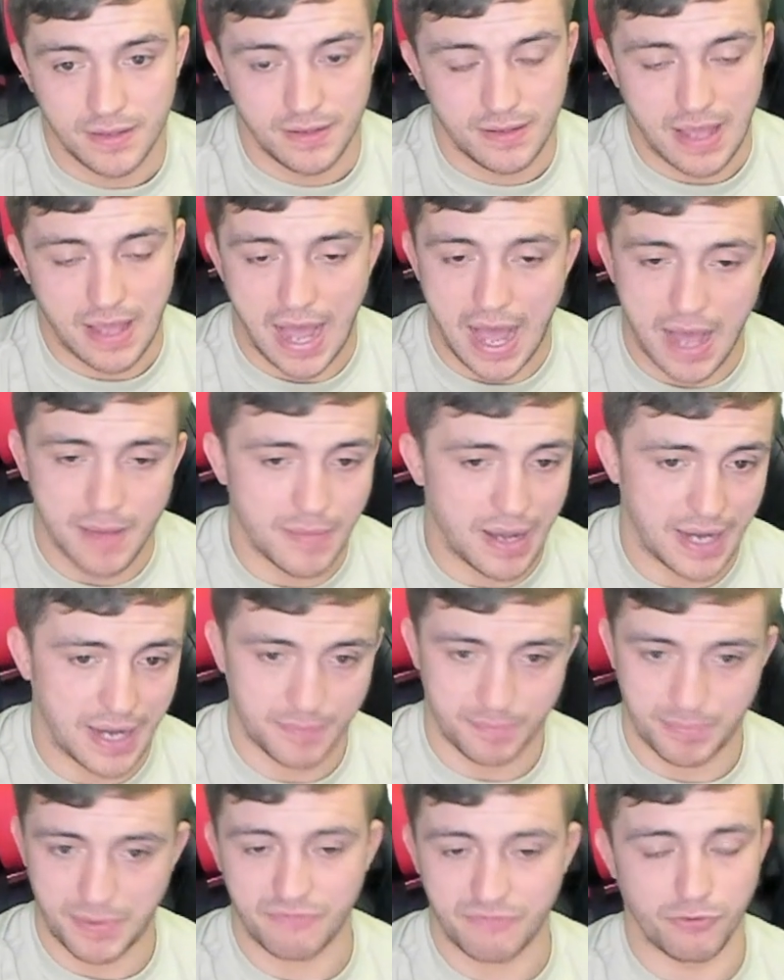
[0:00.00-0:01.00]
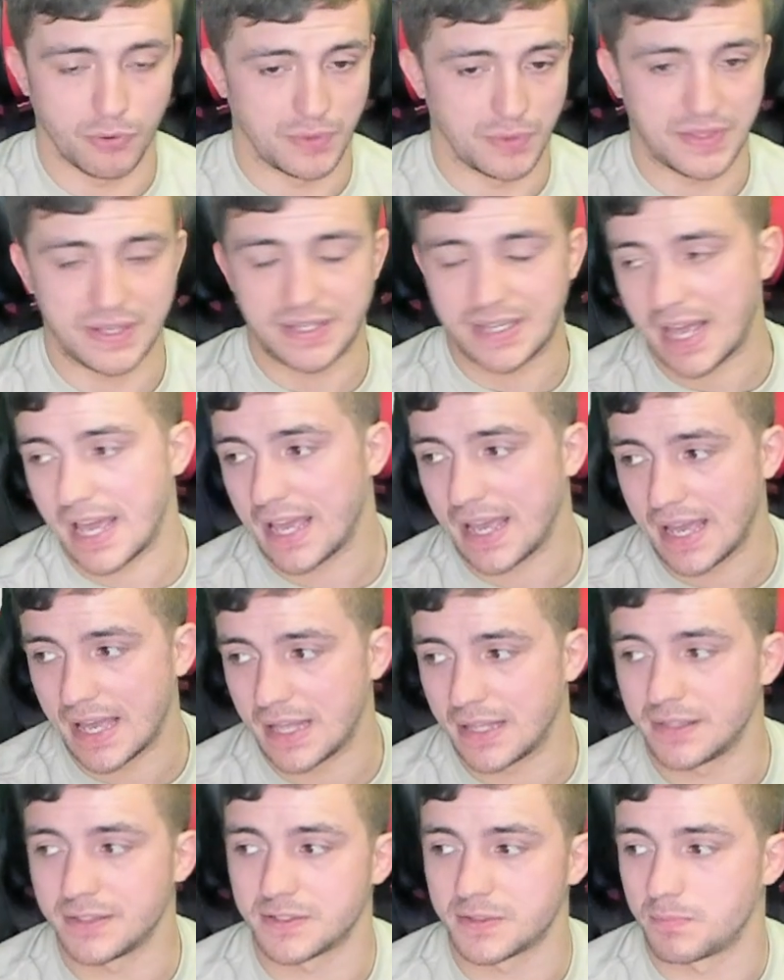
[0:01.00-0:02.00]
I might, before the day
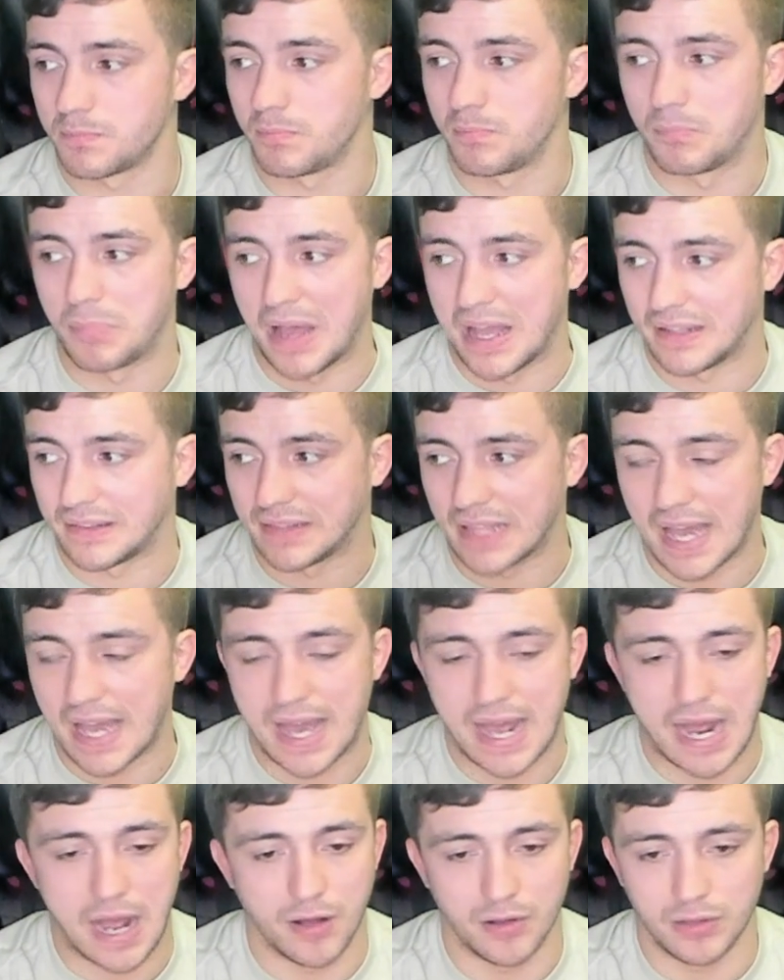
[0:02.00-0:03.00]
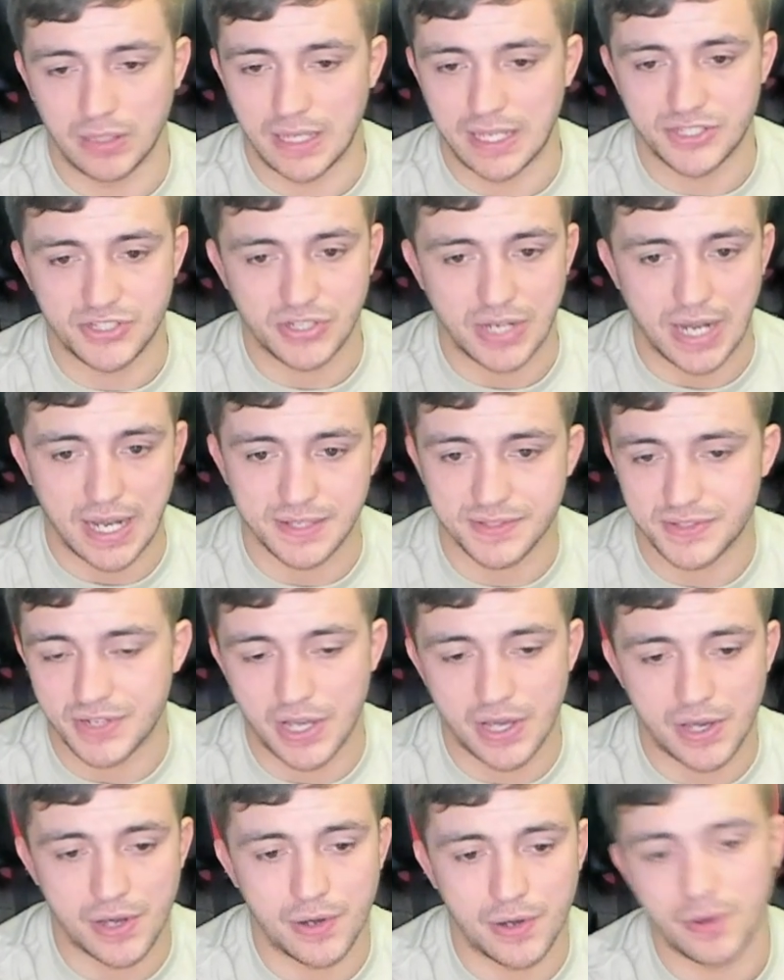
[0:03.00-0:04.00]
ends, bet that. I'll let you guys
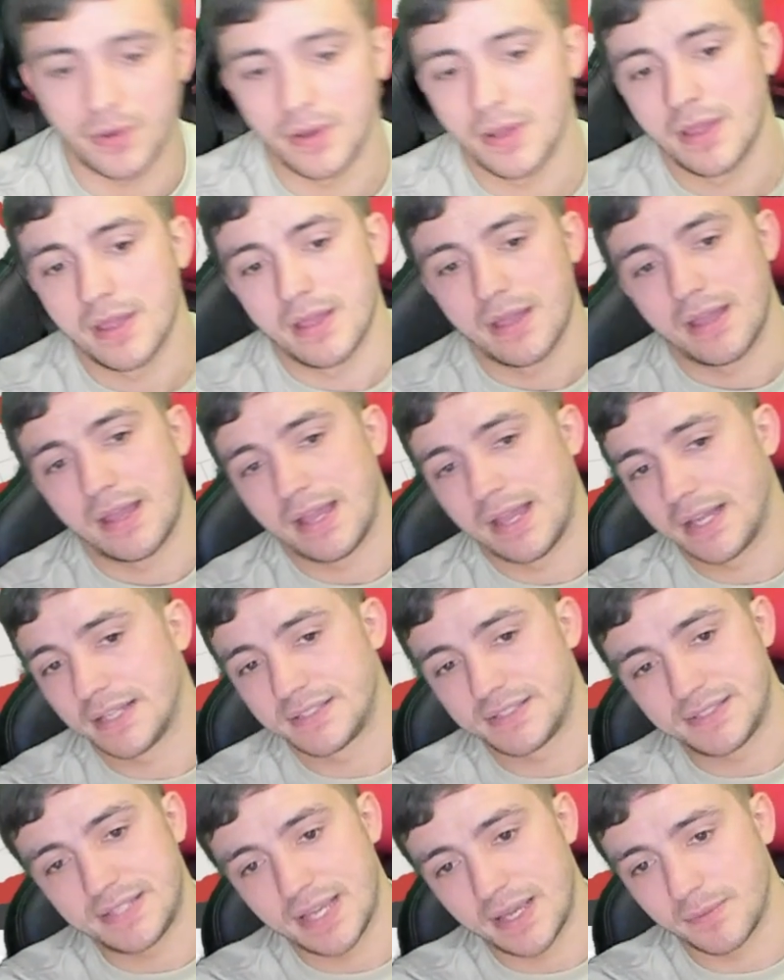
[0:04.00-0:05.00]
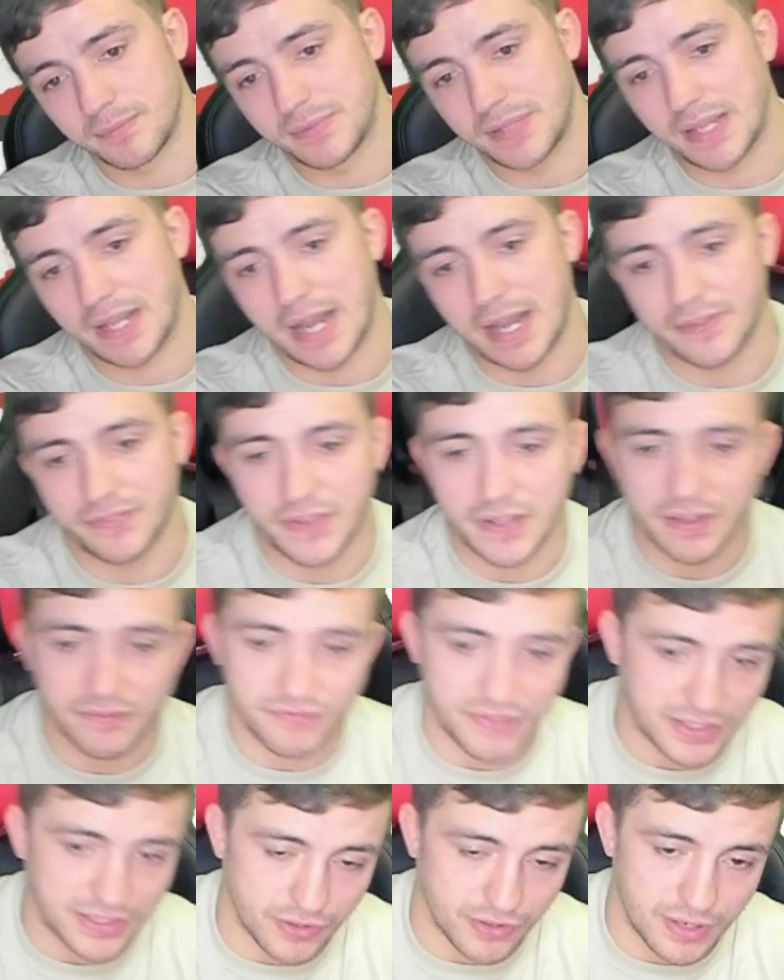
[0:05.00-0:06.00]
know. It's tempting. I think
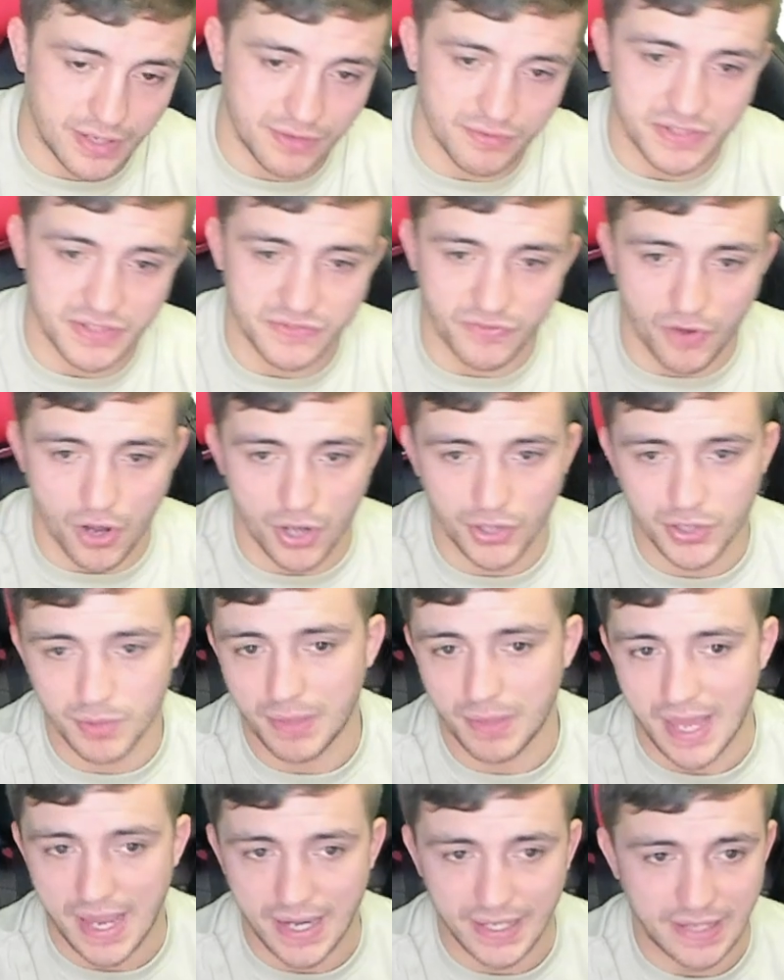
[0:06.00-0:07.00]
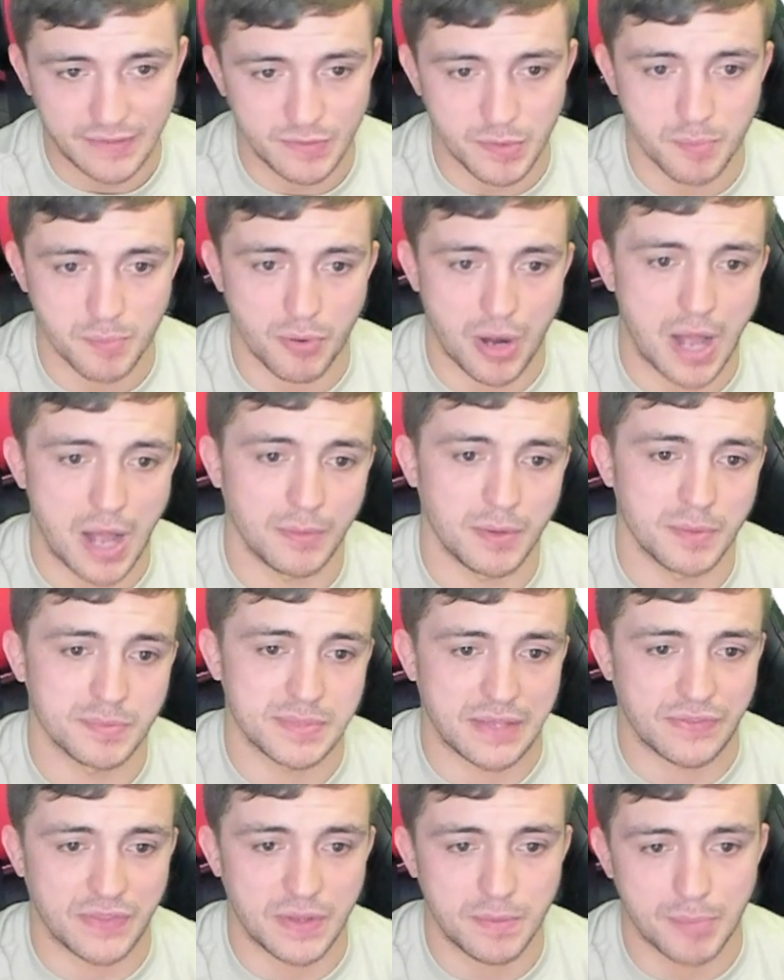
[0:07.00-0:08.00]
Victor Henry's volume can give him problems.
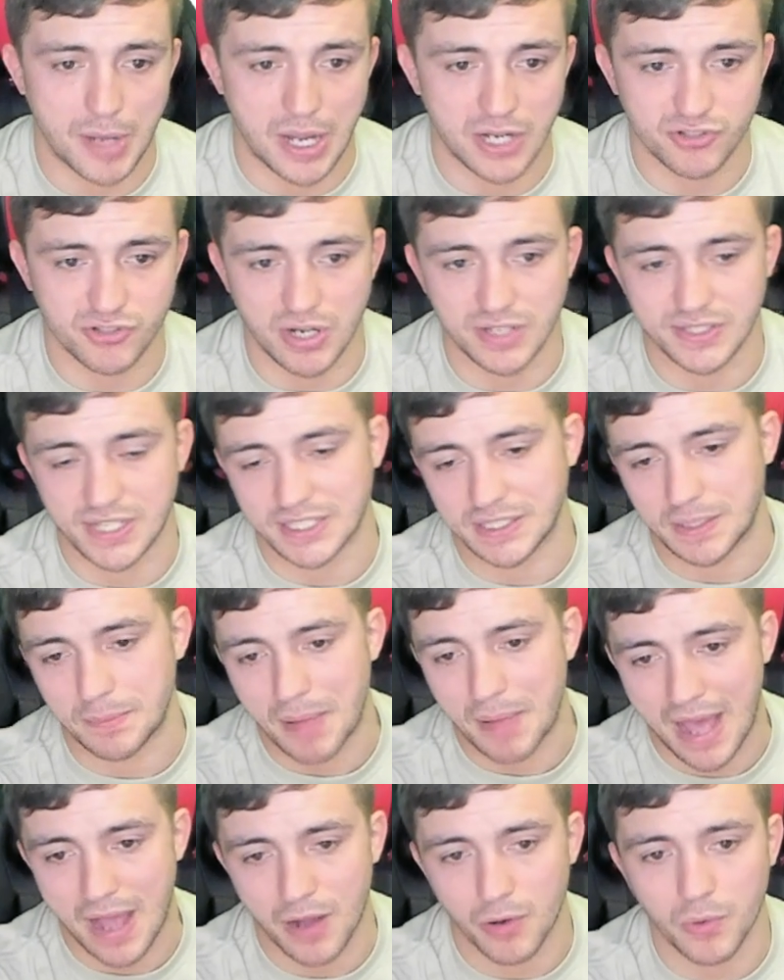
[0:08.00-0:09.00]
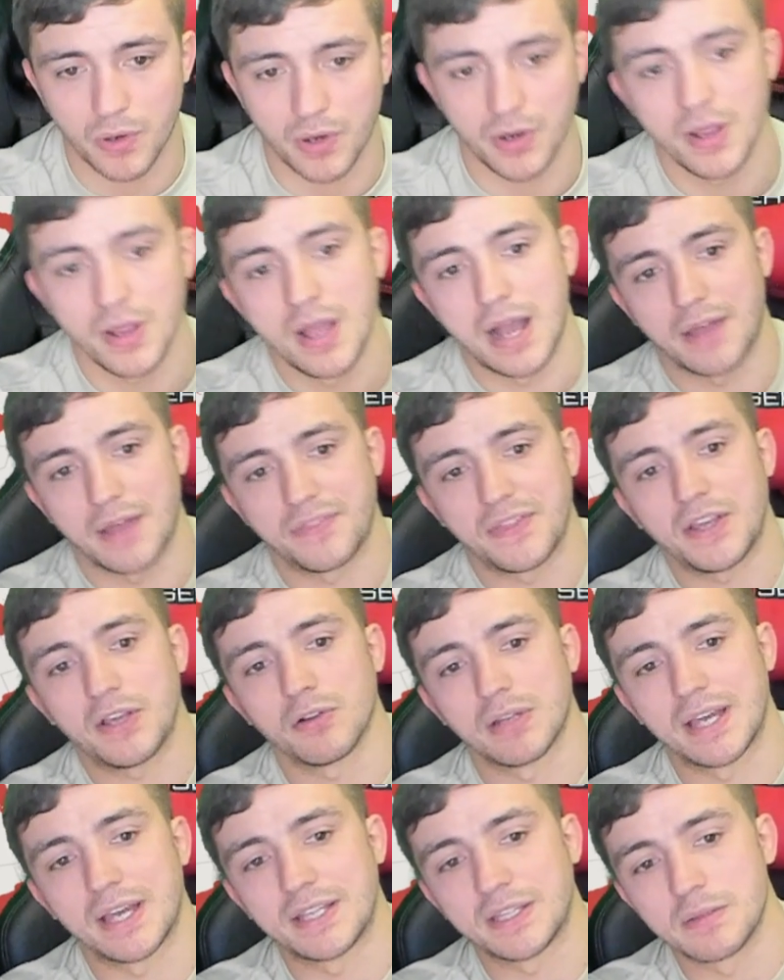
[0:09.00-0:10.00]
I think Bostrot's got the power. I think he'll
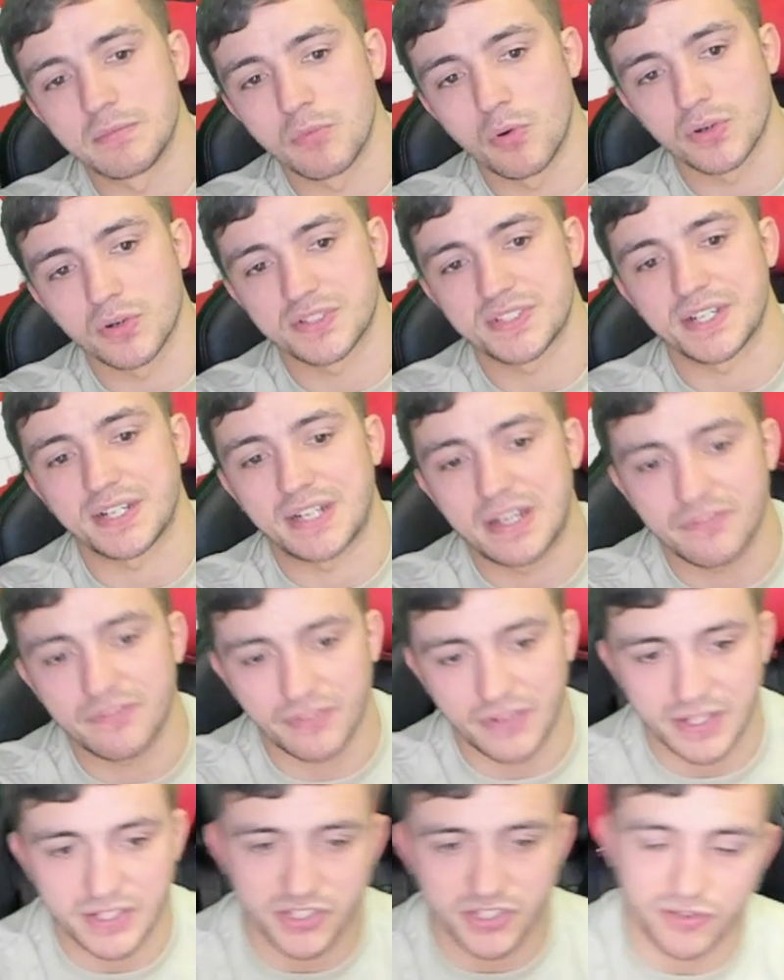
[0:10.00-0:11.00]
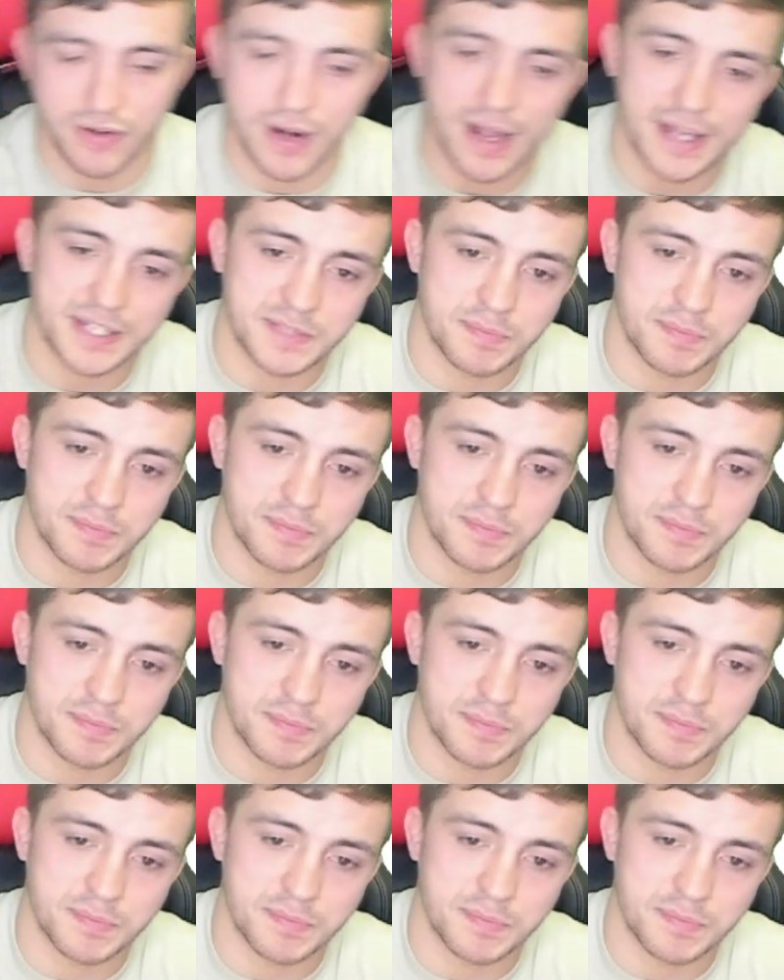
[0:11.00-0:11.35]
land the more significant strikes.